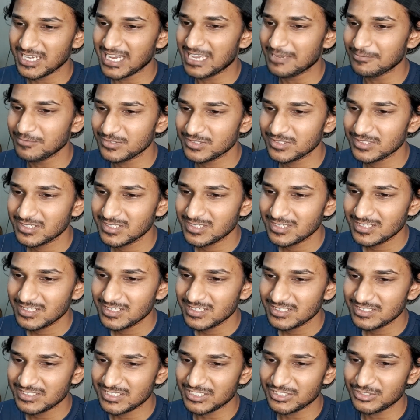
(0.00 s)
times
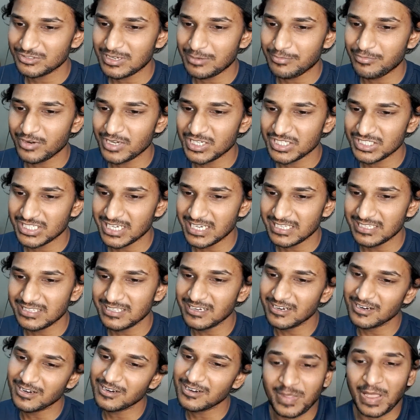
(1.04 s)
just to appreciate
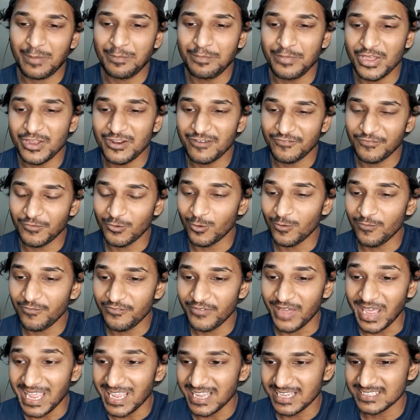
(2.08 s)
their beautiful
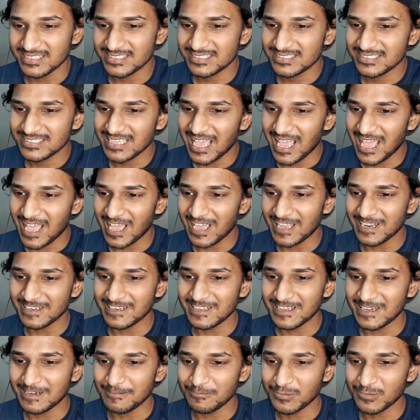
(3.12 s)
face and